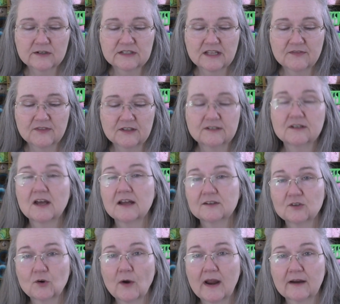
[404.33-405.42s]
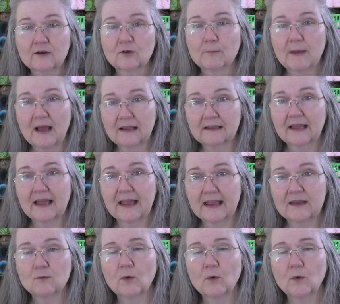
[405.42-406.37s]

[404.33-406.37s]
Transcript: did the Nutcracker Ballet,